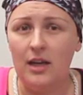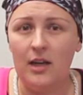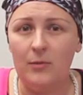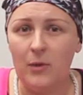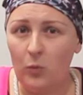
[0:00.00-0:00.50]

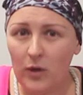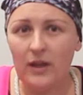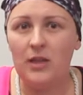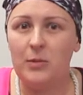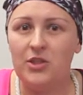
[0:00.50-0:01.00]
And with
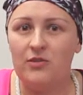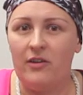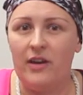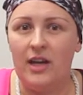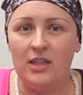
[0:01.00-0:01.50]
alopecia
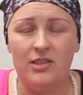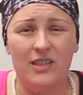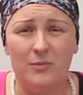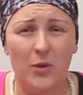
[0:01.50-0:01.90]
areata, it's